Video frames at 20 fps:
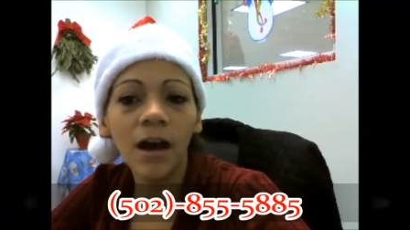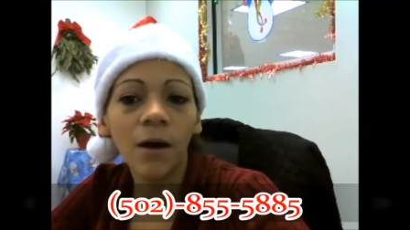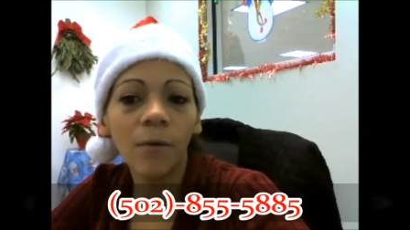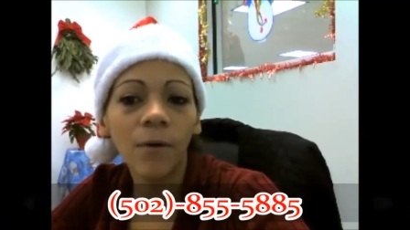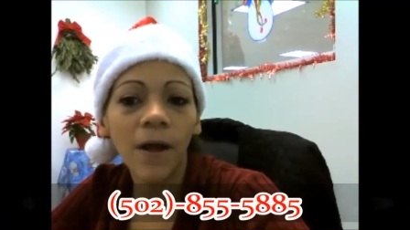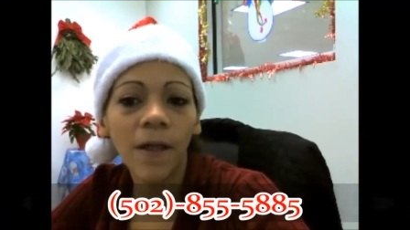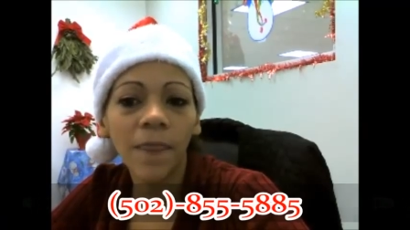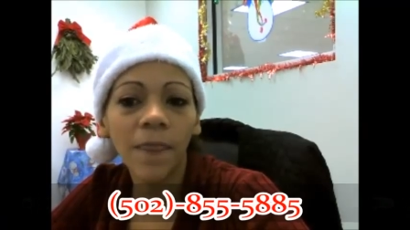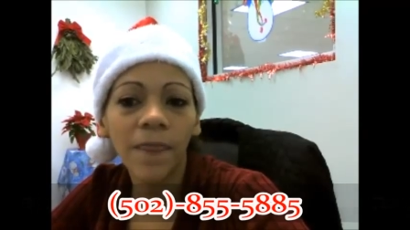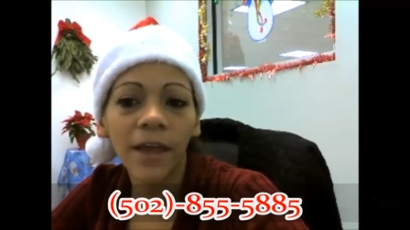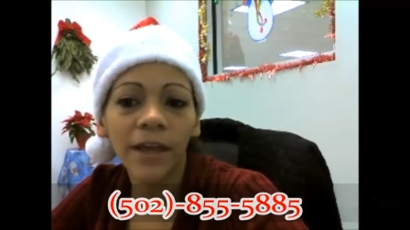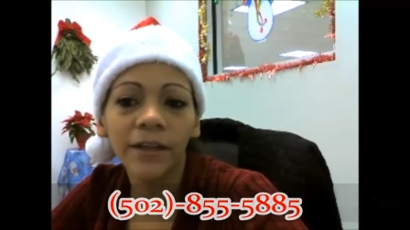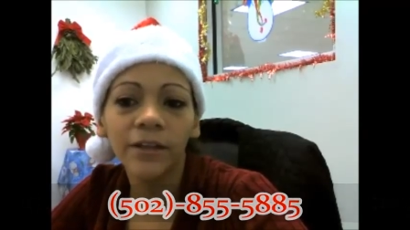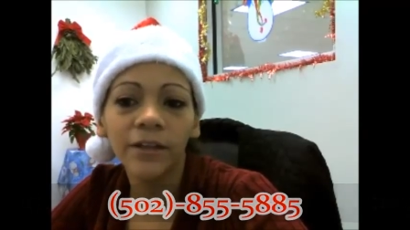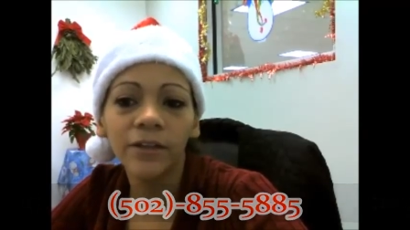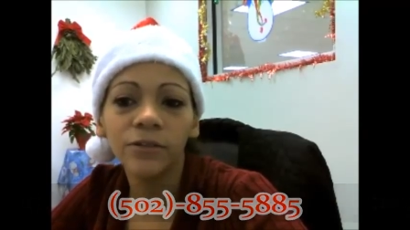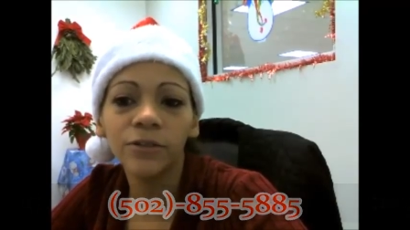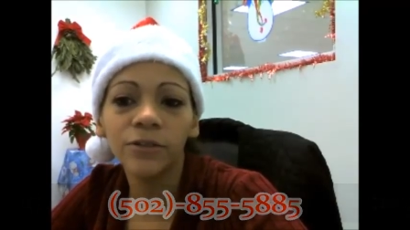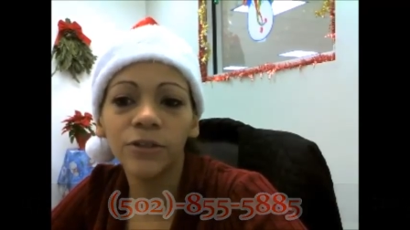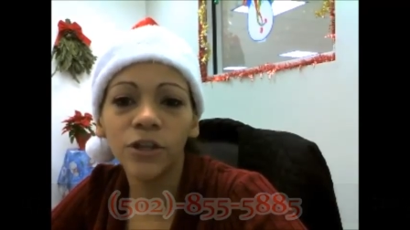I want to thank
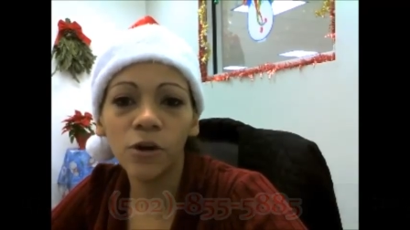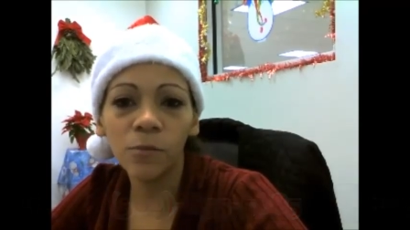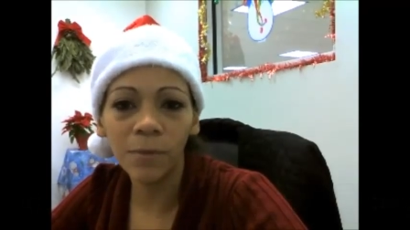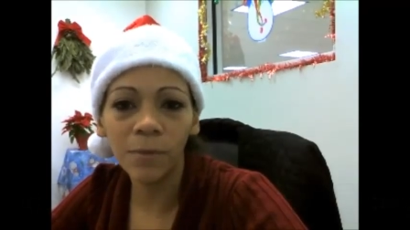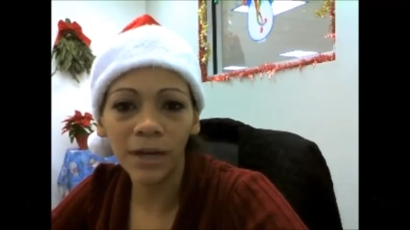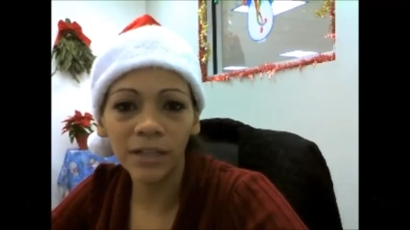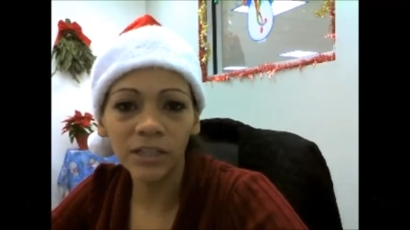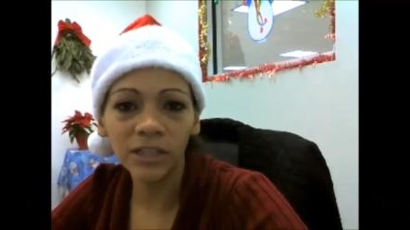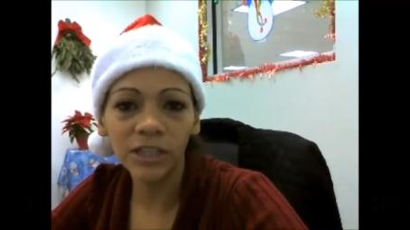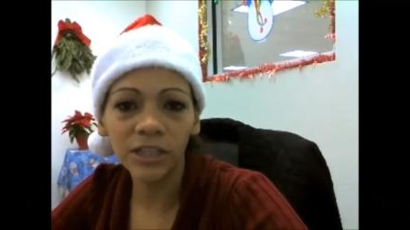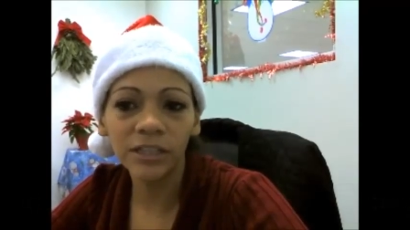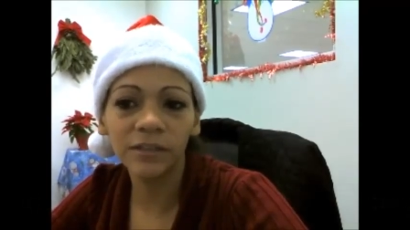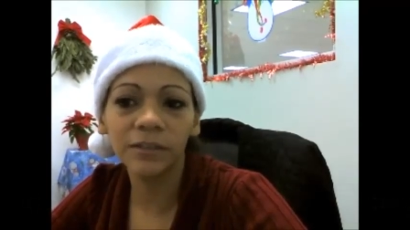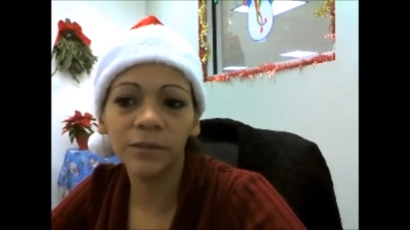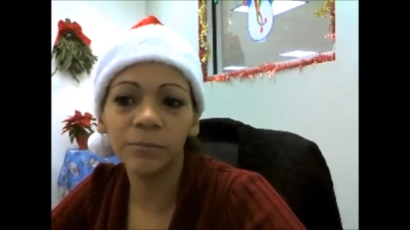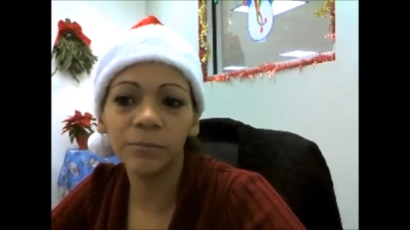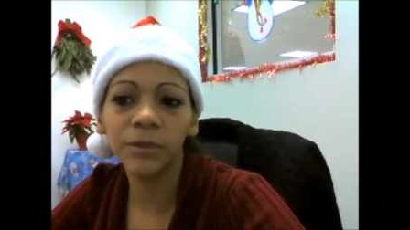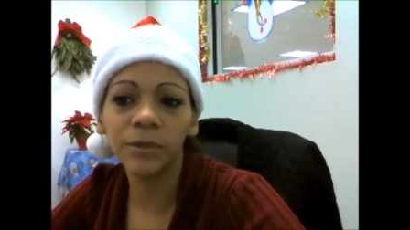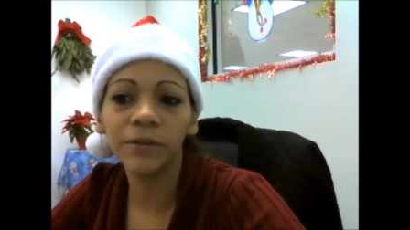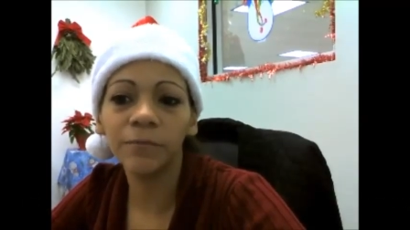you so much. Here's
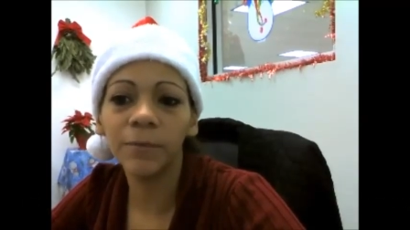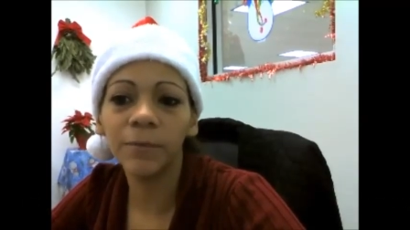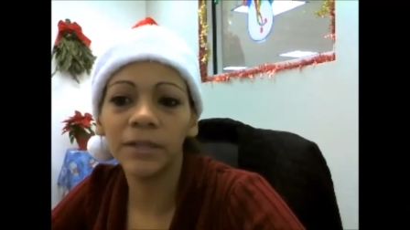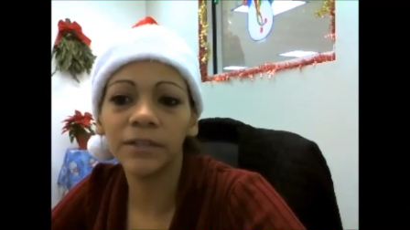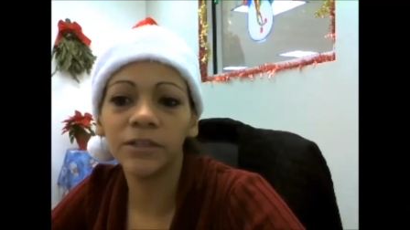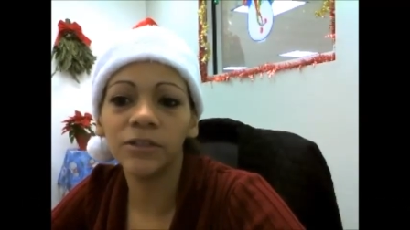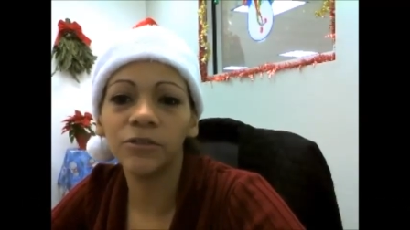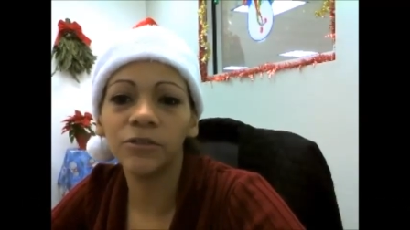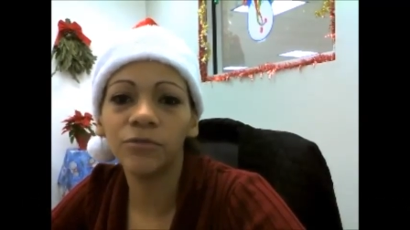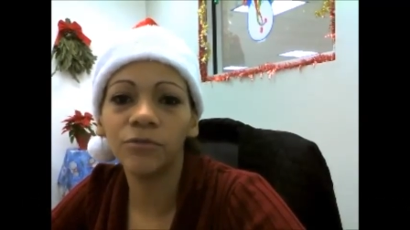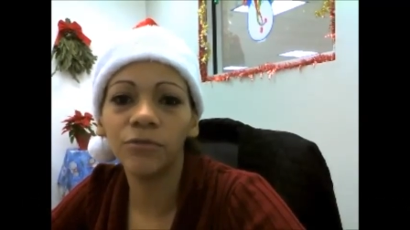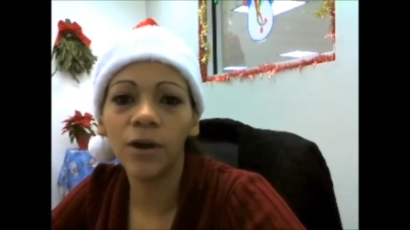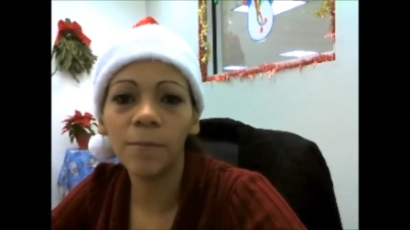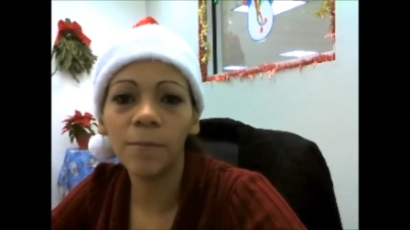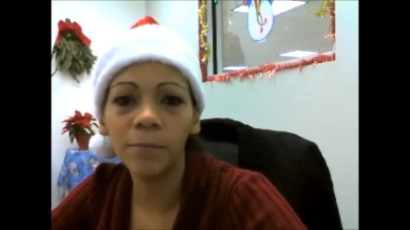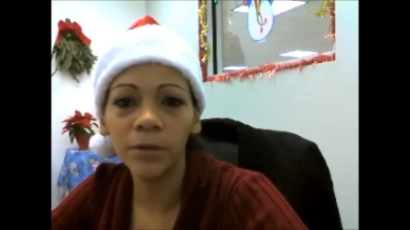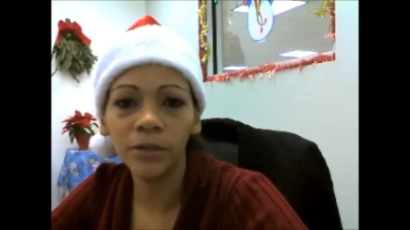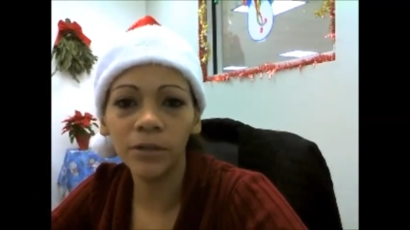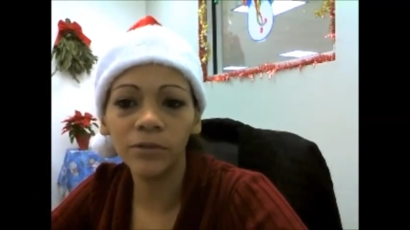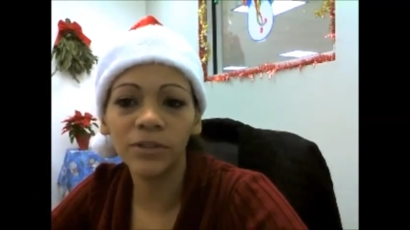a brief message
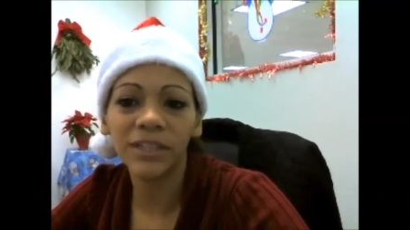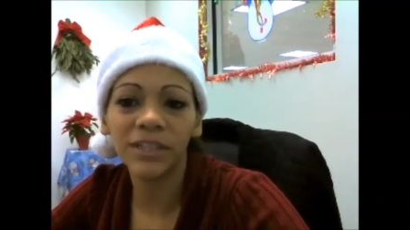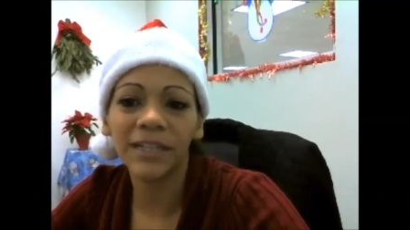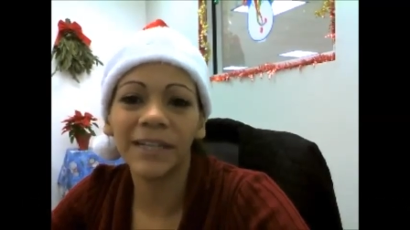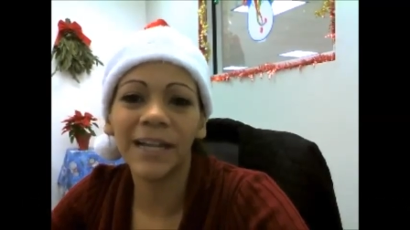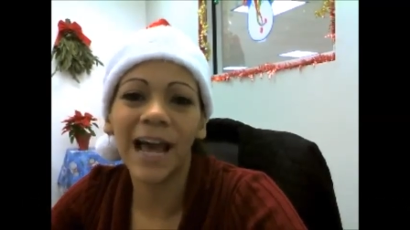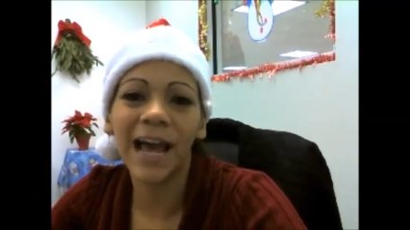from Boots, and